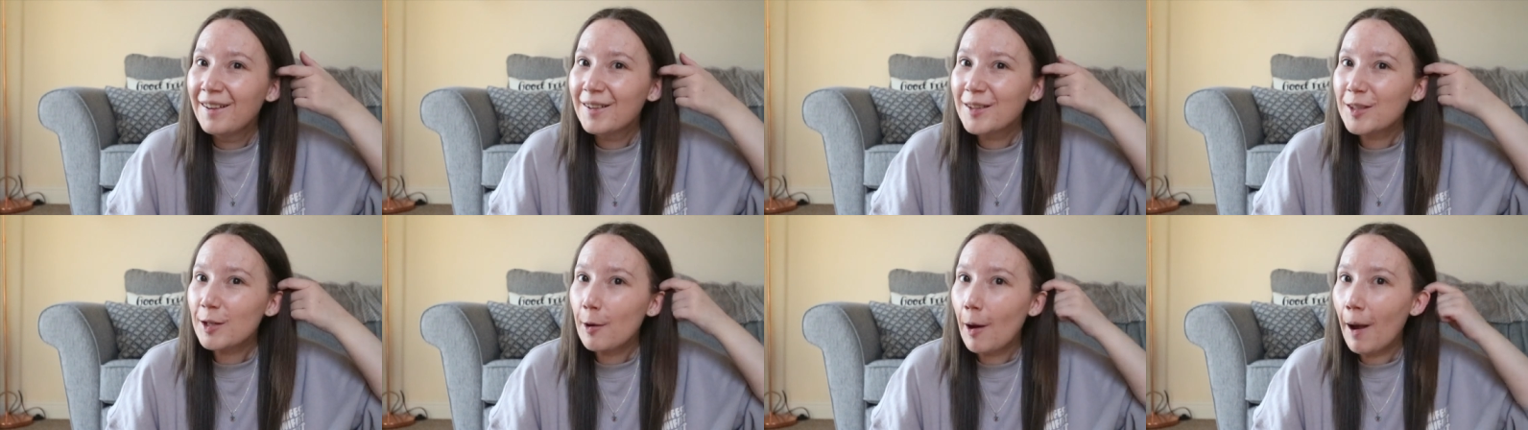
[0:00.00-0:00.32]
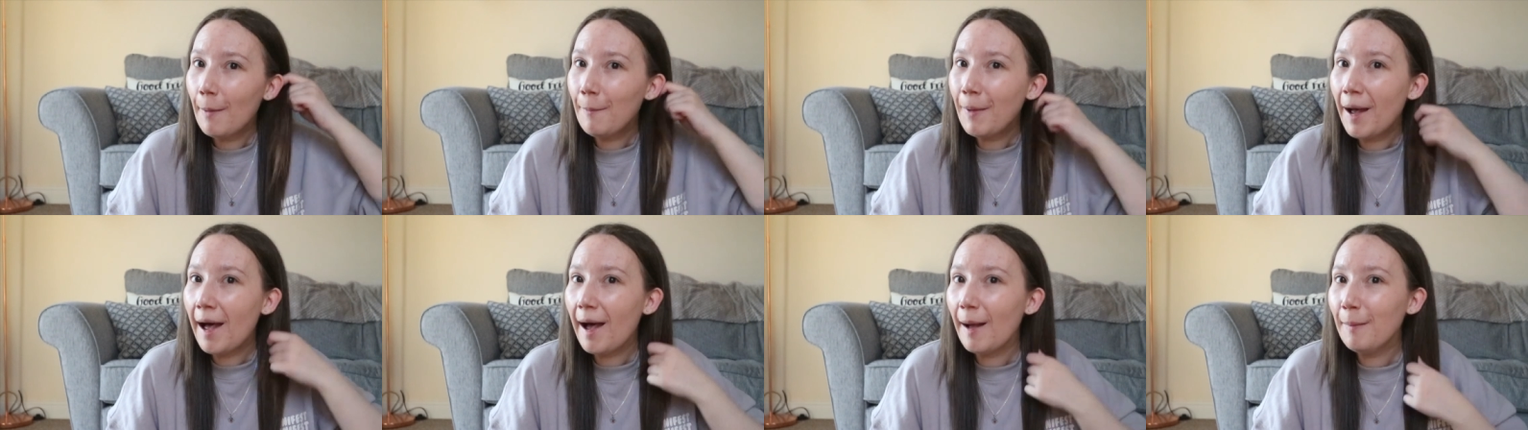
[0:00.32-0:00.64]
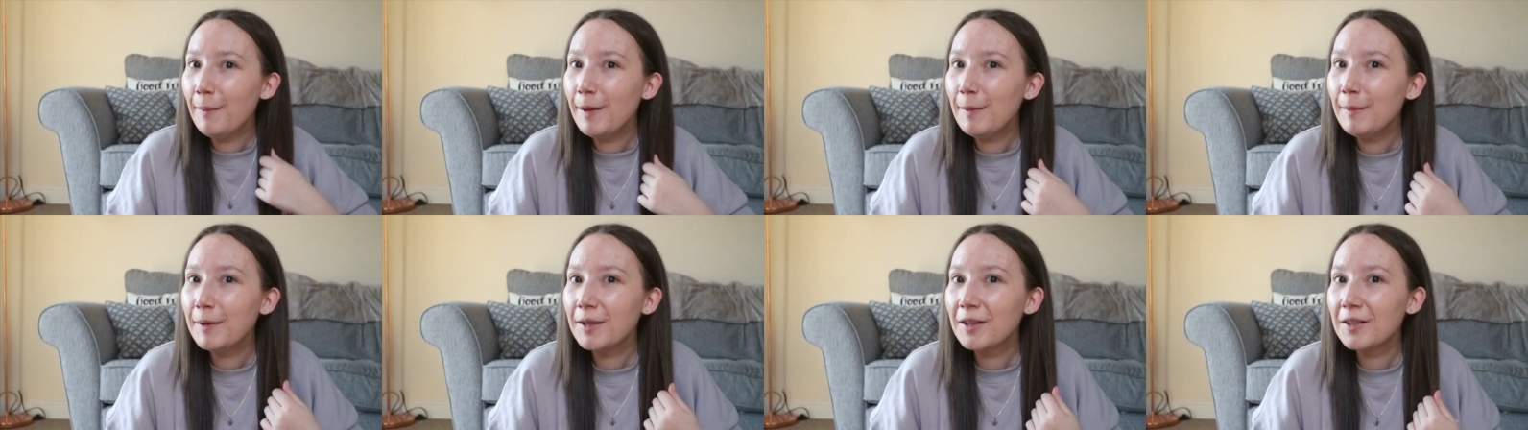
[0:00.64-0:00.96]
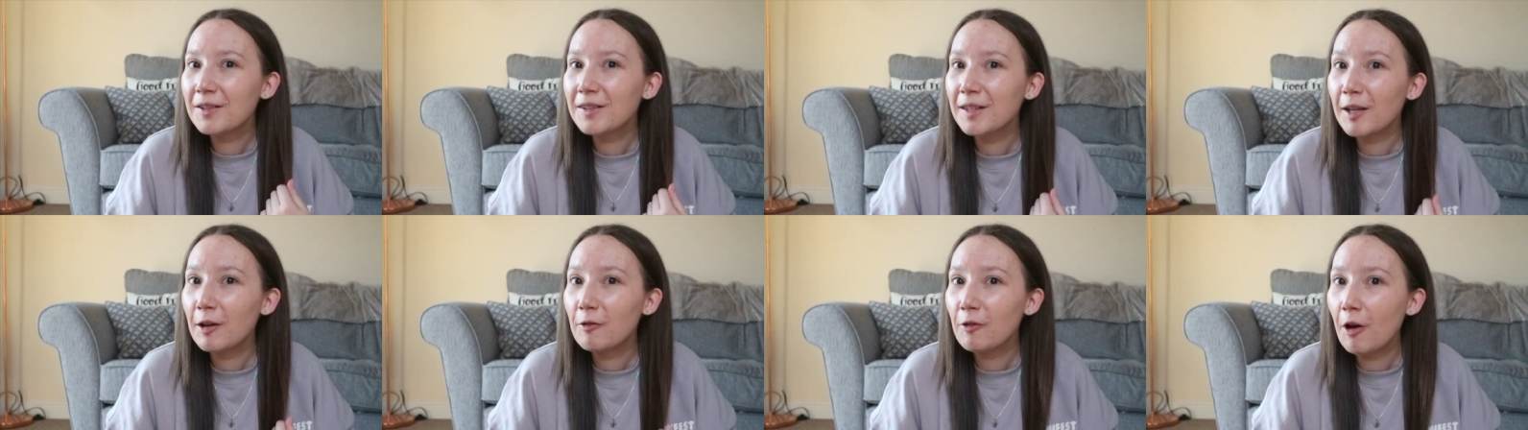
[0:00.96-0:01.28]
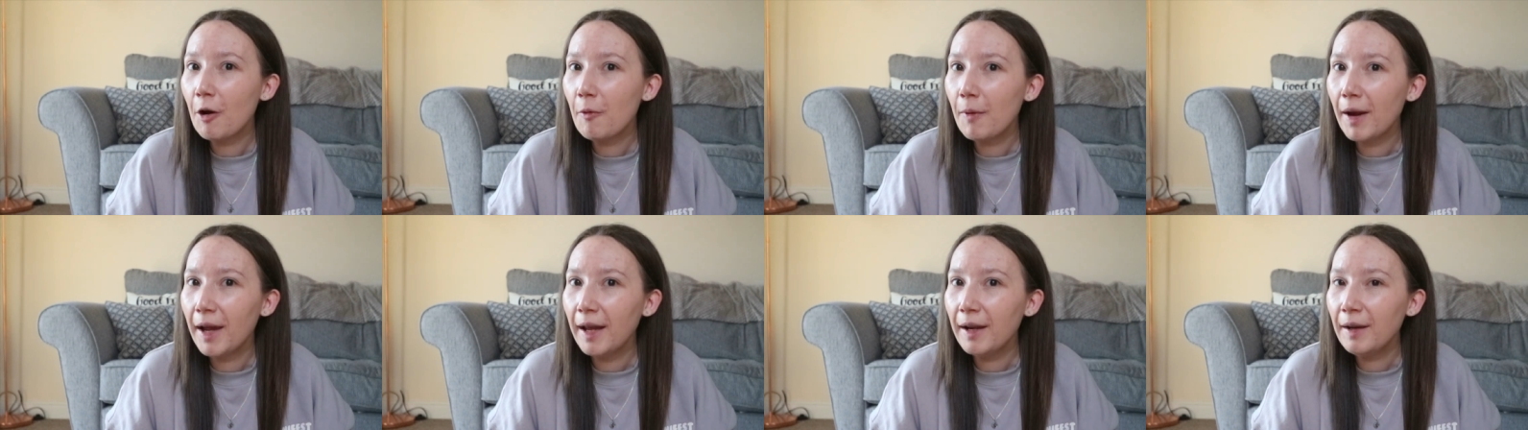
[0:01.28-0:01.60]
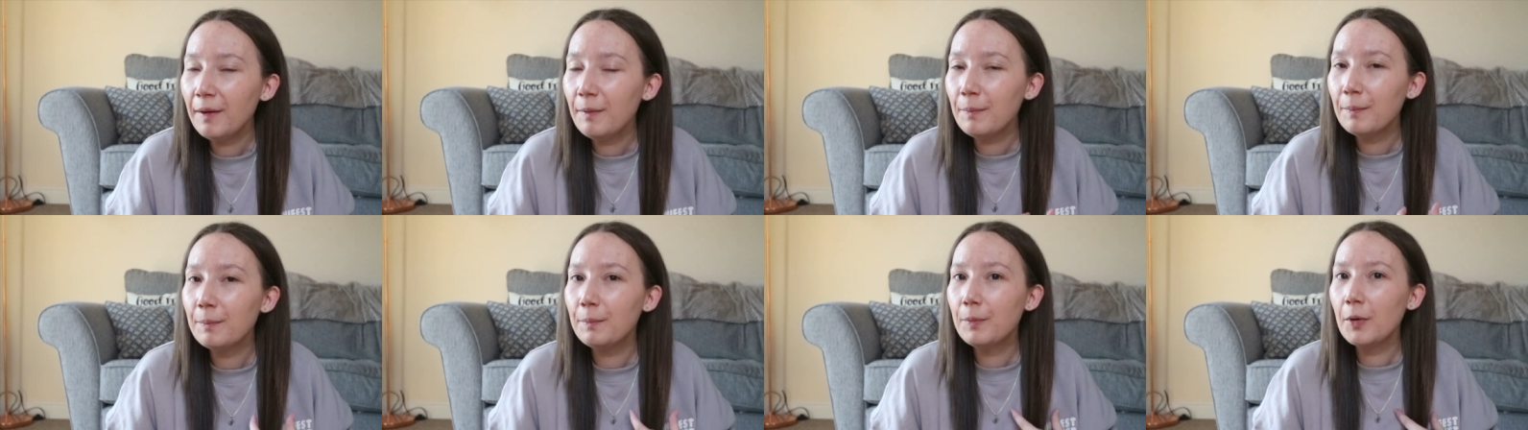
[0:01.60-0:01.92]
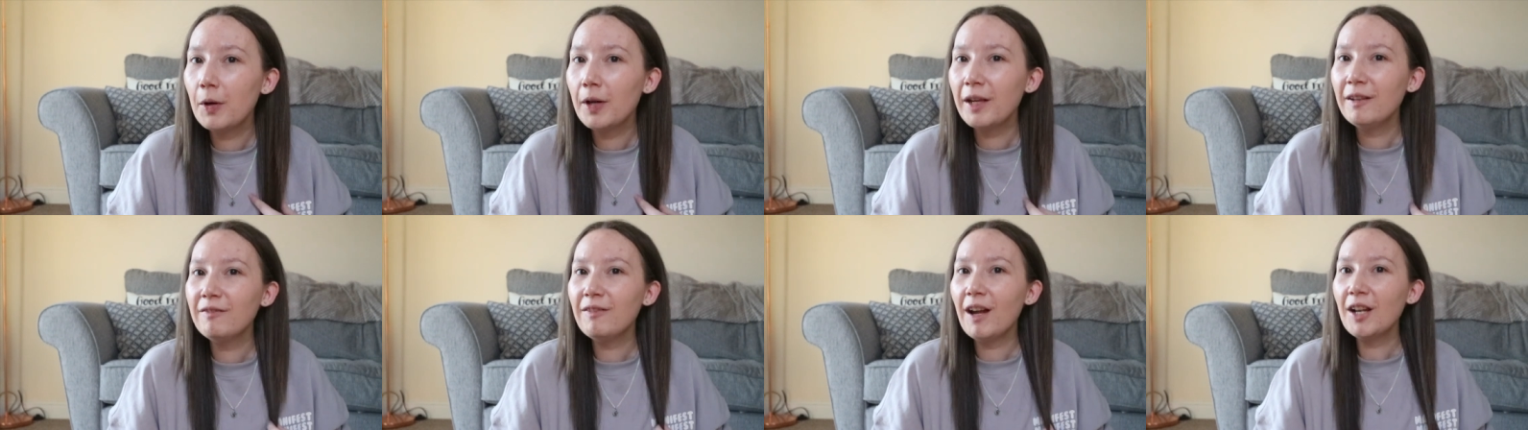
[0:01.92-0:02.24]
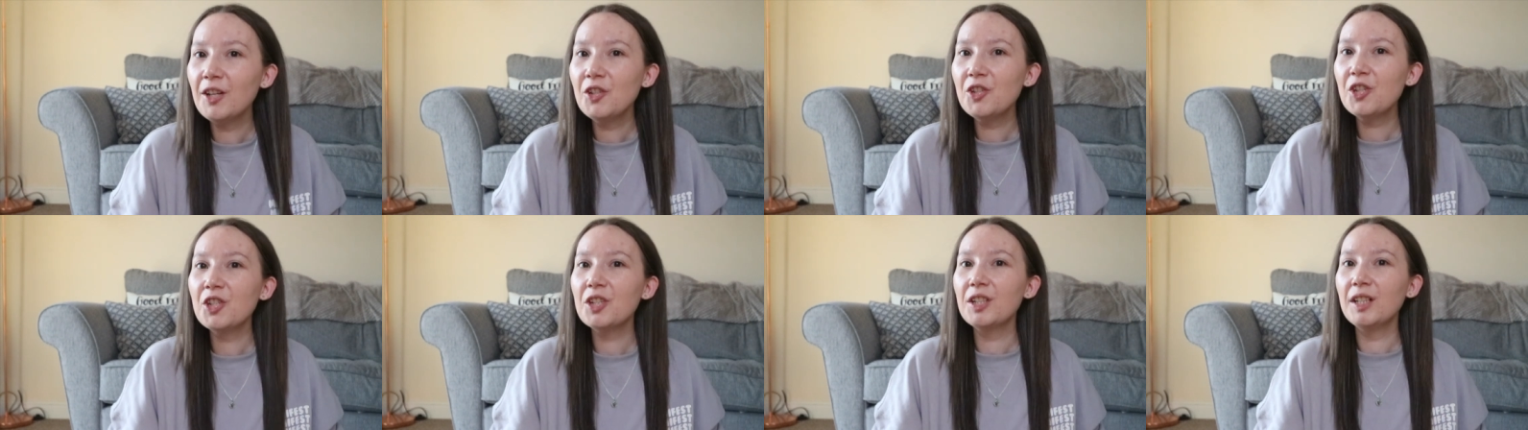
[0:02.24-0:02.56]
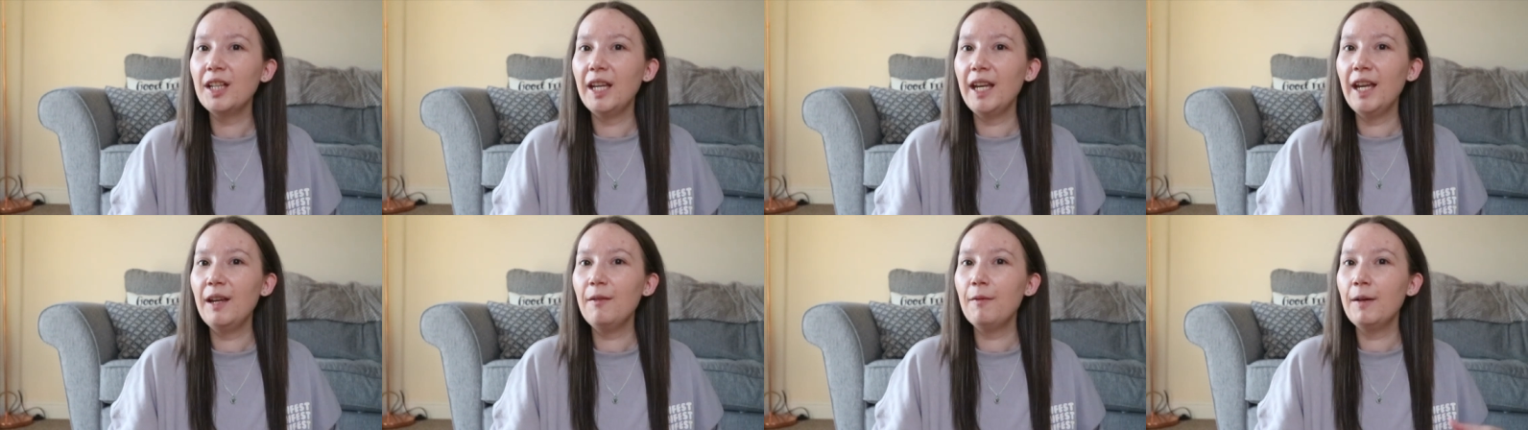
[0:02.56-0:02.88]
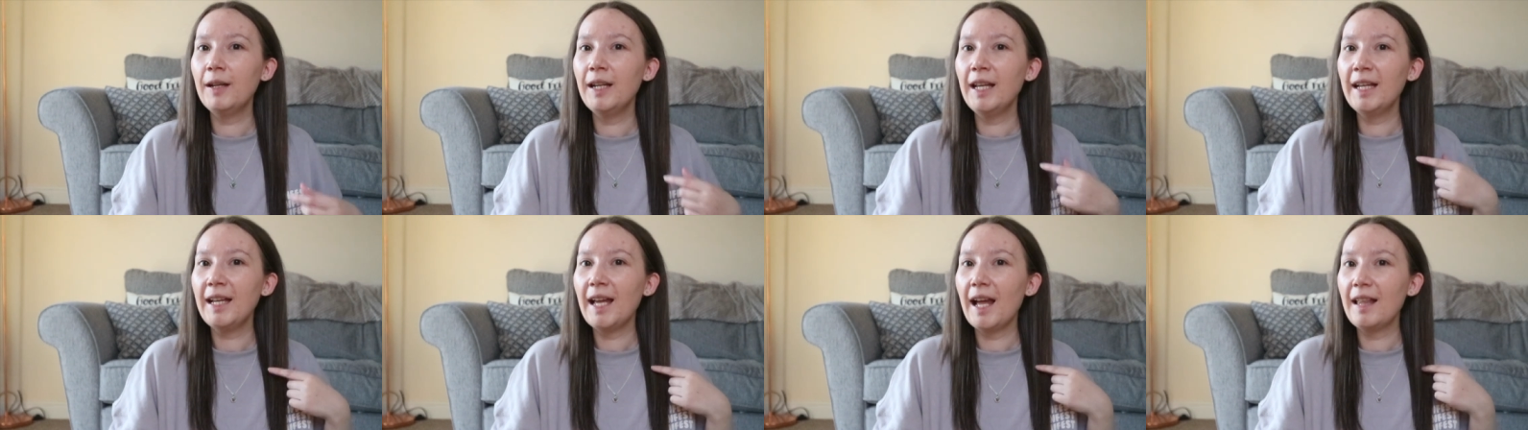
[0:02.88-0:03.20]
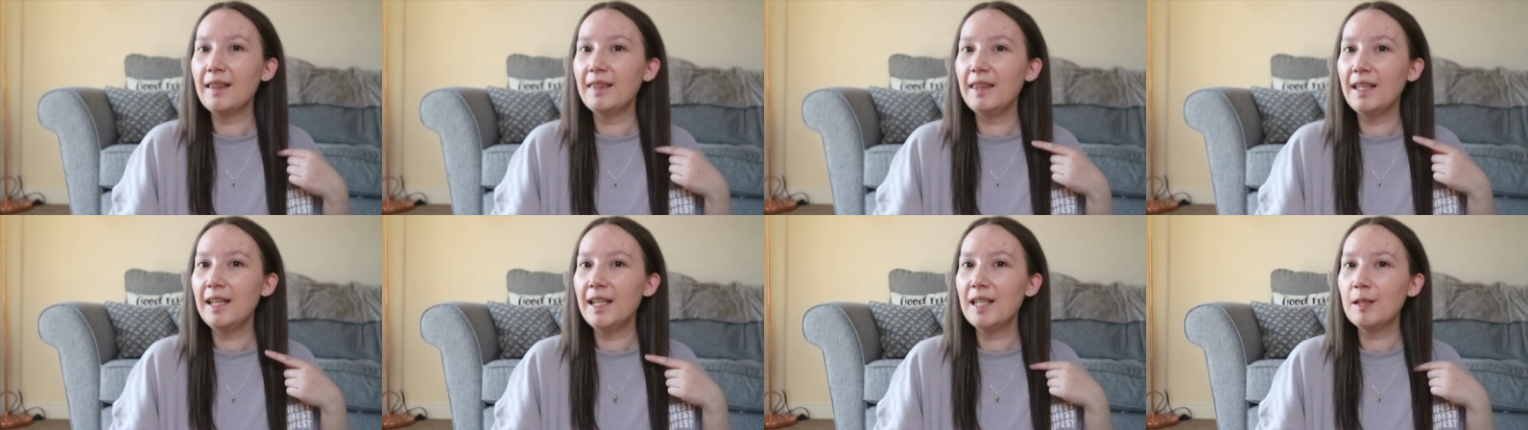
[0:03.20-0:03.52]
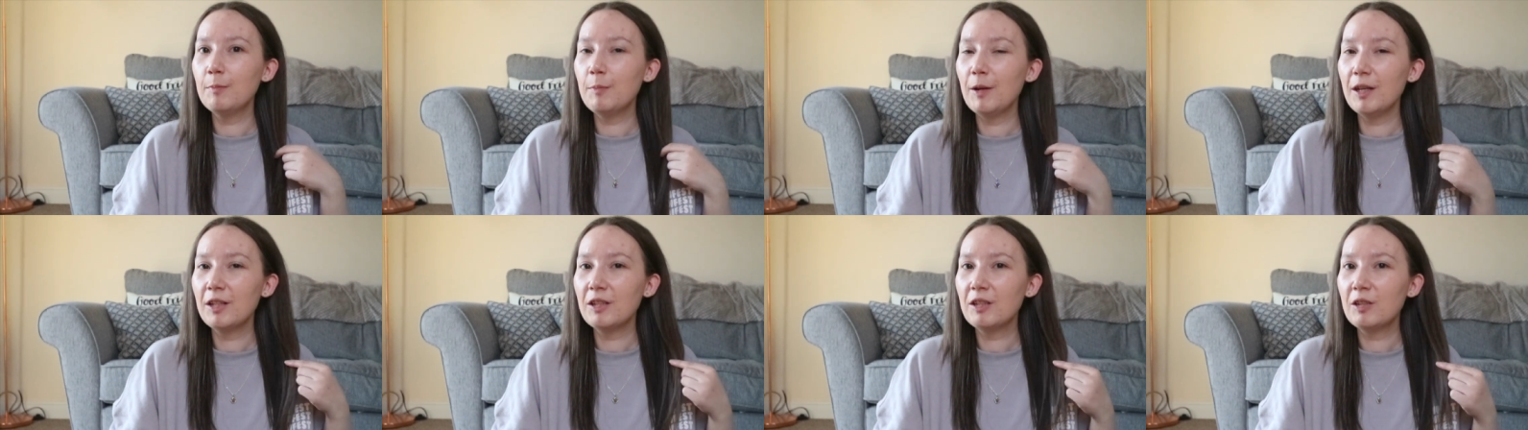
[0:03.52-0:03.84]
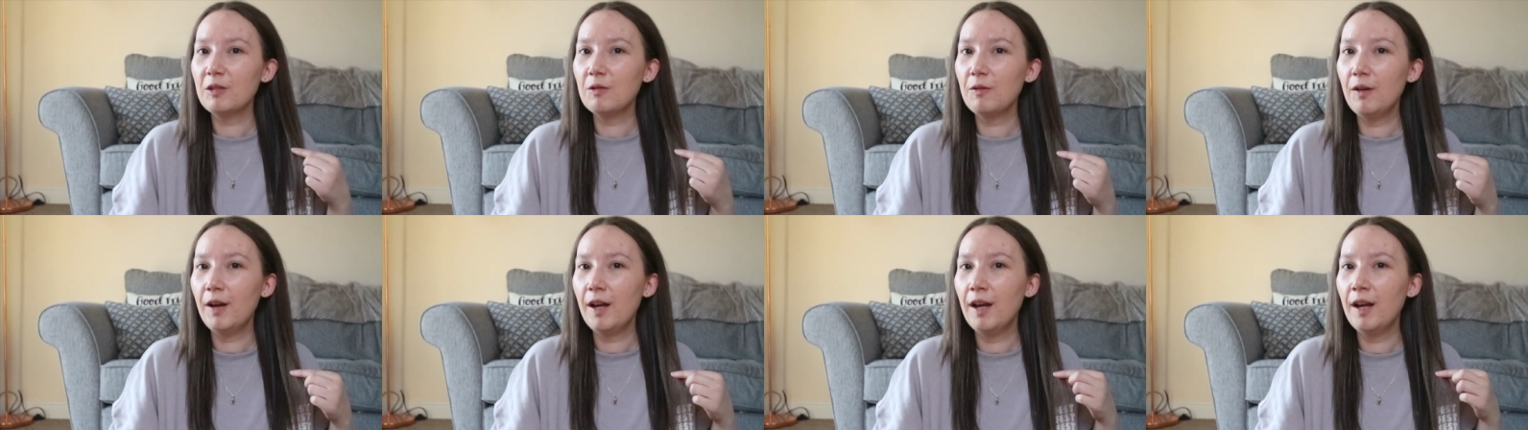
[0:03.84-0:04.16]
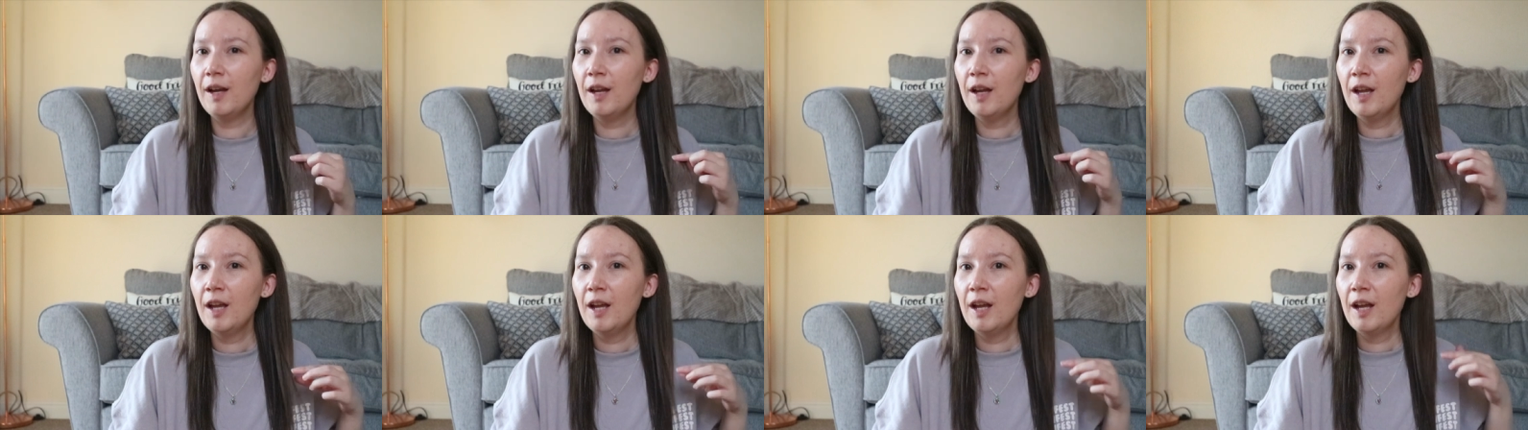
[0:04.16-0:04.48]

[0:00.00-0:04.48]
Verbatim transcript: So I'm happy because they're growing, but eventually when I get these bits to a